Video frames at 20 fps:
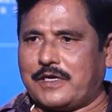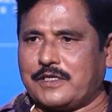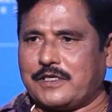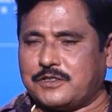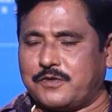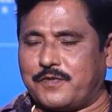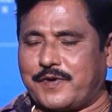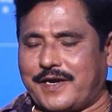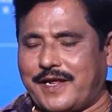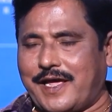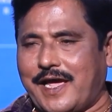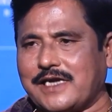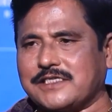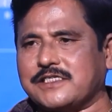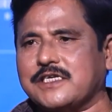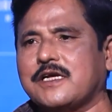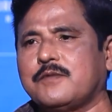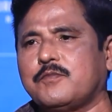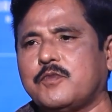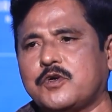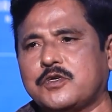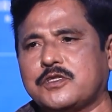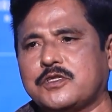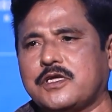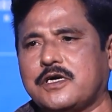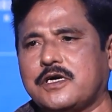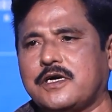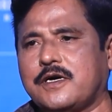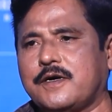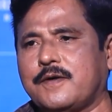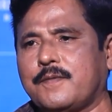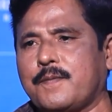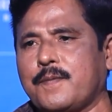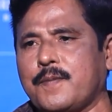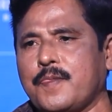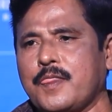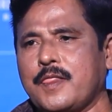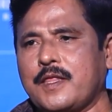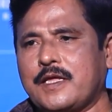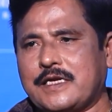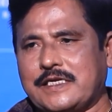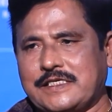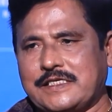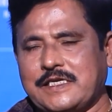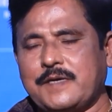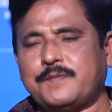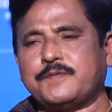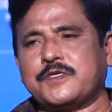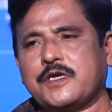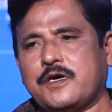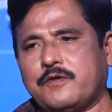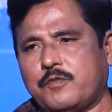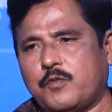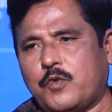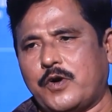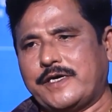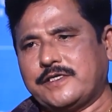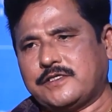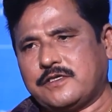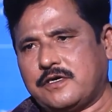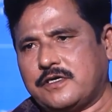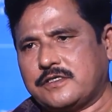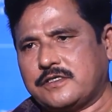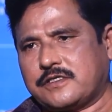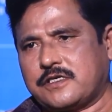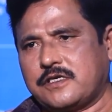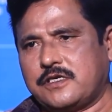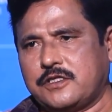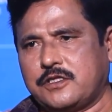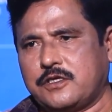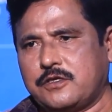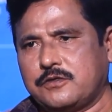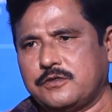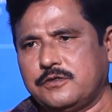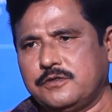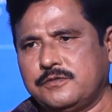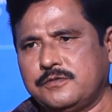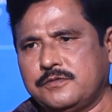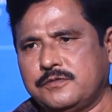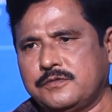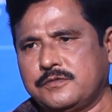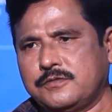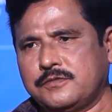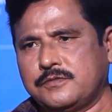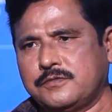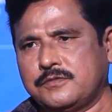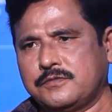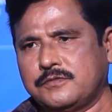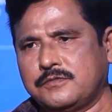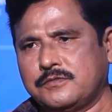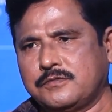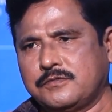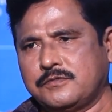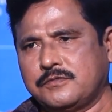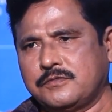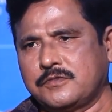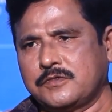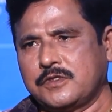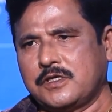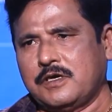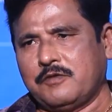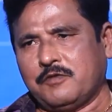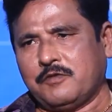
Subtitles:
is your reaction about the reception of Boys Hostel in Telugu? We